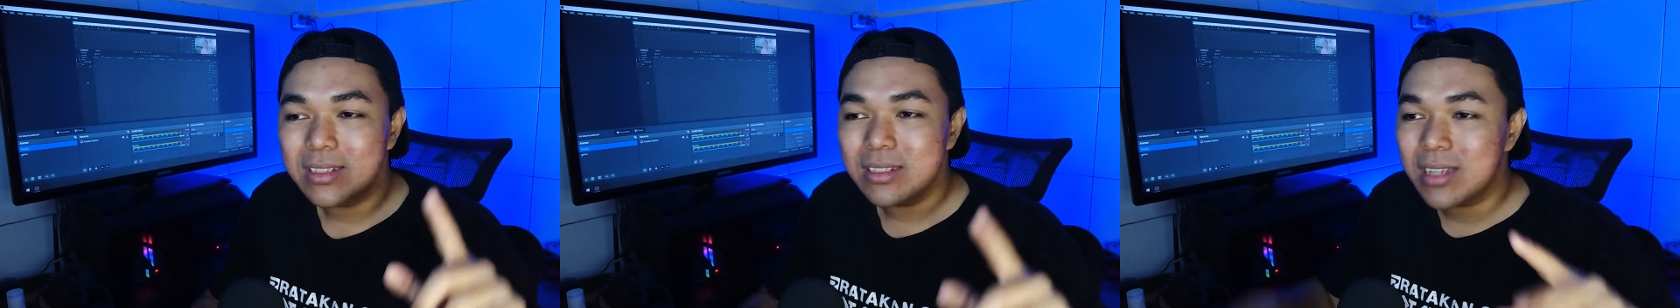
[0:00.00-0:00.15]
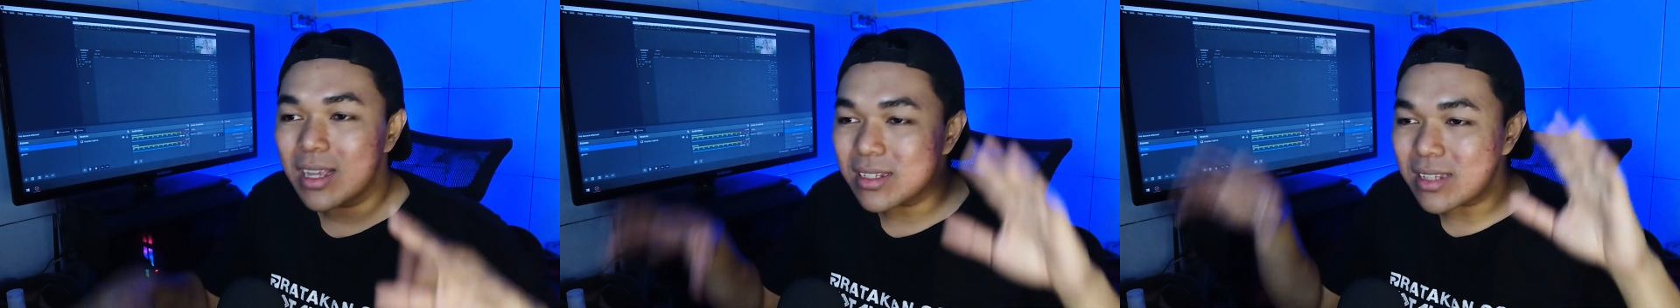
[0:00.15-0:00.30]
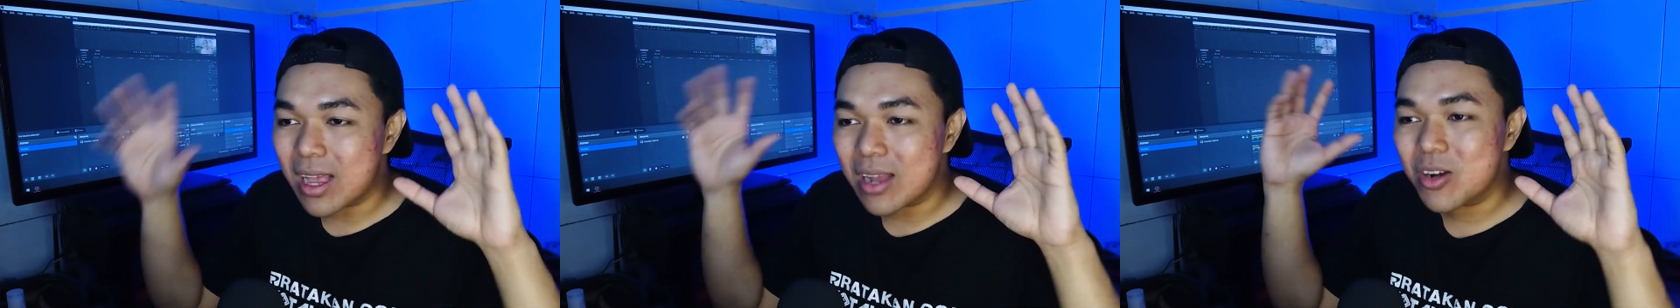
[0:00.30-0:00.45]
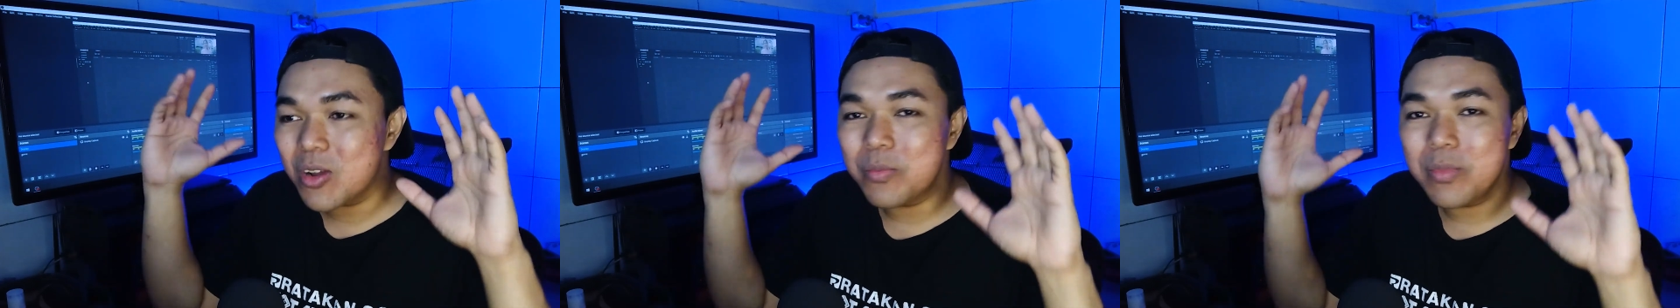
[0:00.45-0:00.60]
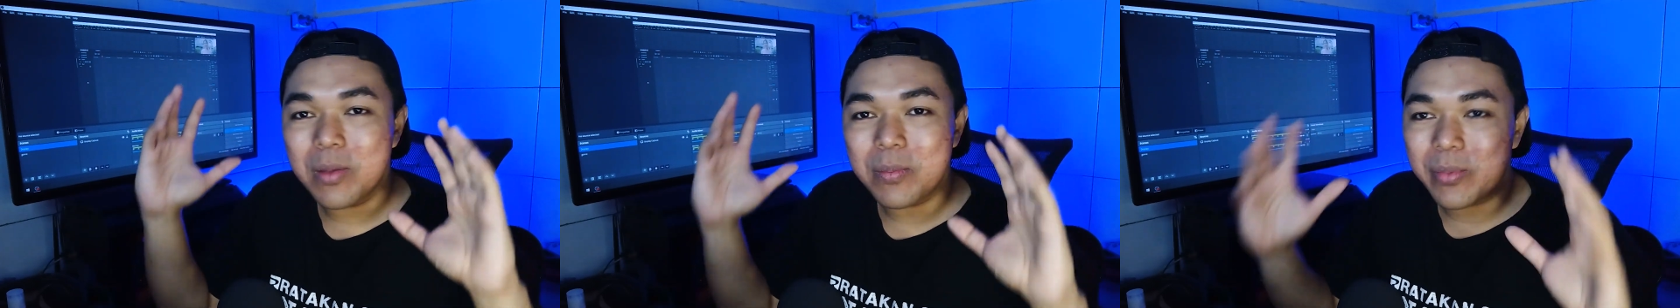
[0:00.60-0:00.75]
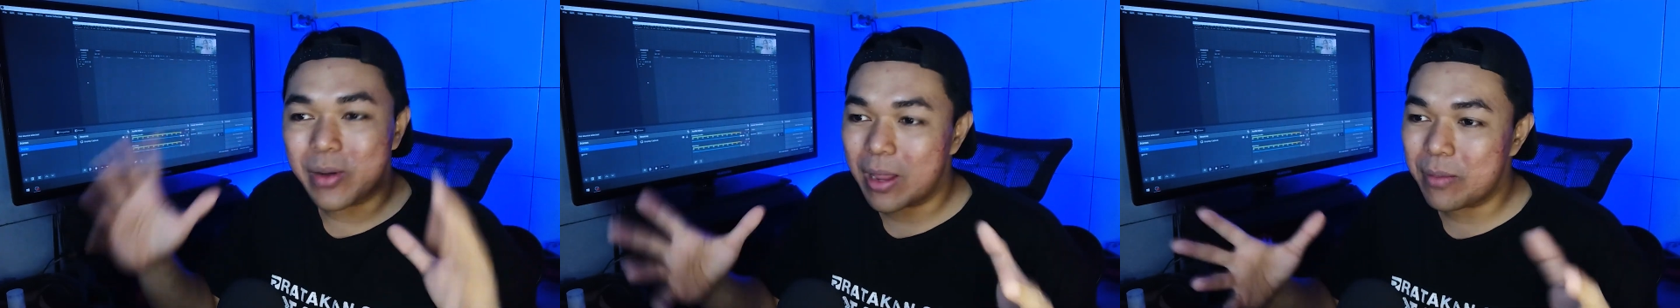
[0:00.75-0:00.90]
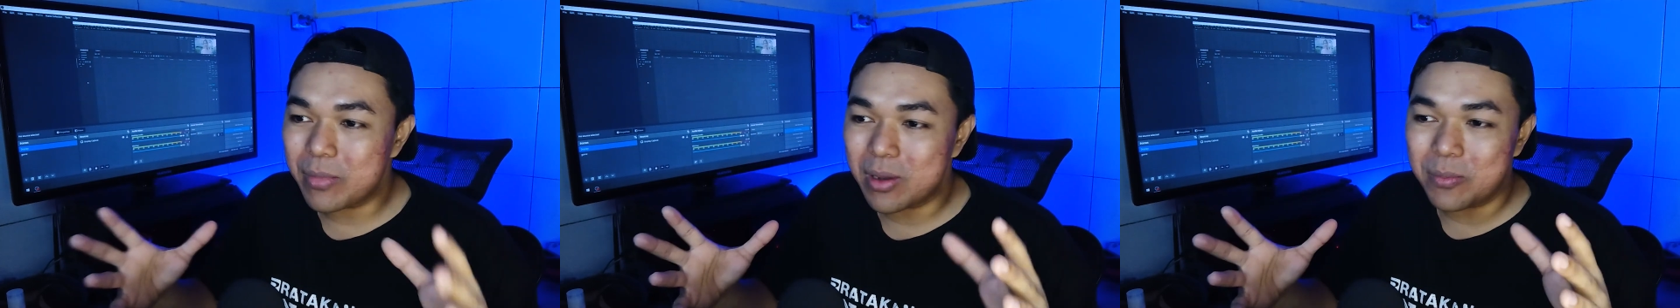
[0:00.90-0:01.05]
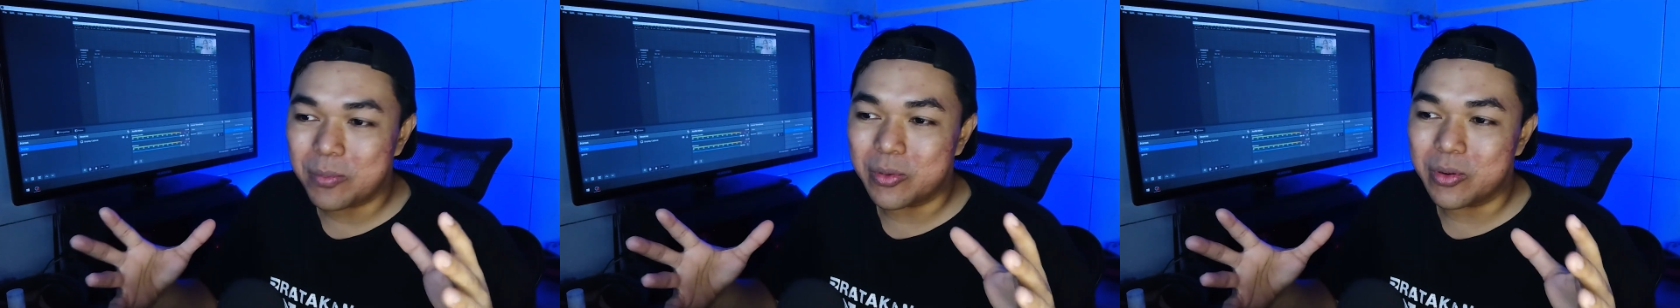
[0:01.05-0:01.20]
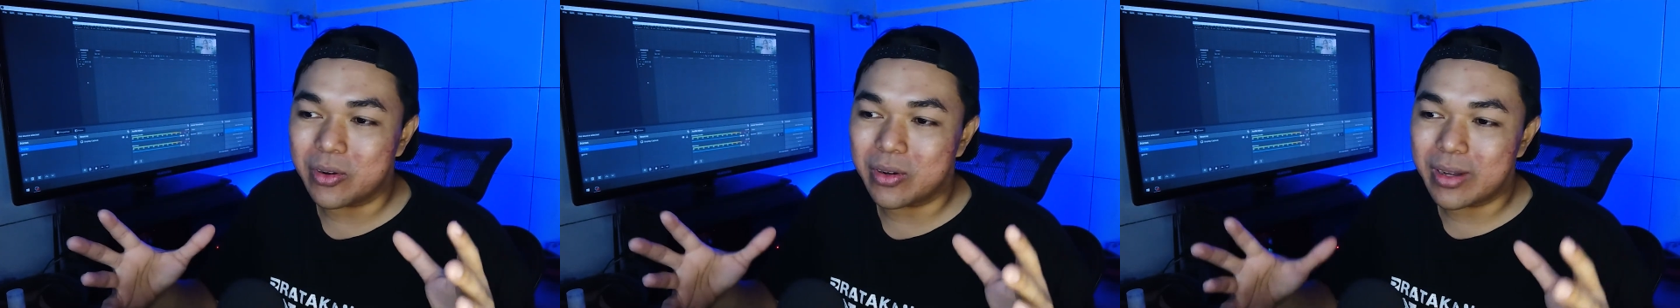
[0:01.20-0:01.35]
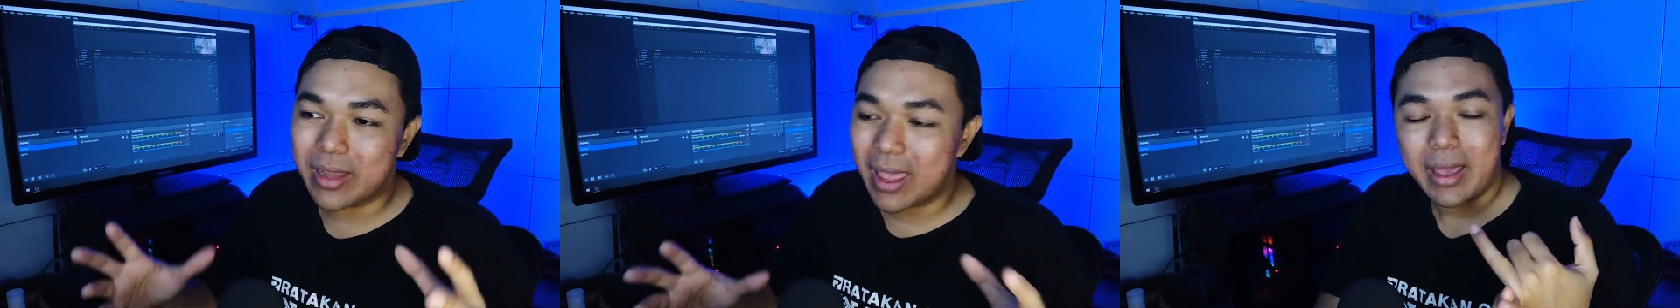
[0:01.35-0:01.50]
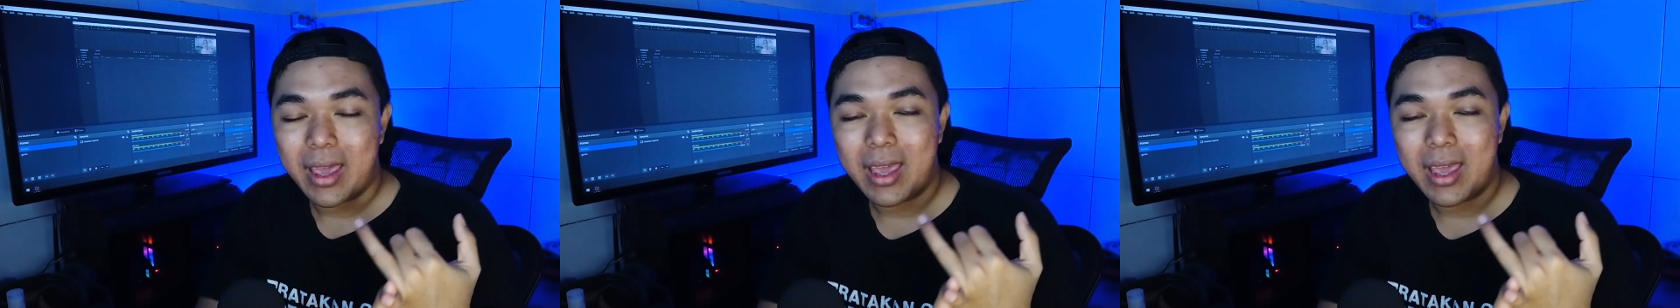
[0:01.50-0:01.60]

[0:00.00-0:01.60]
just Adobe Premiere Pro,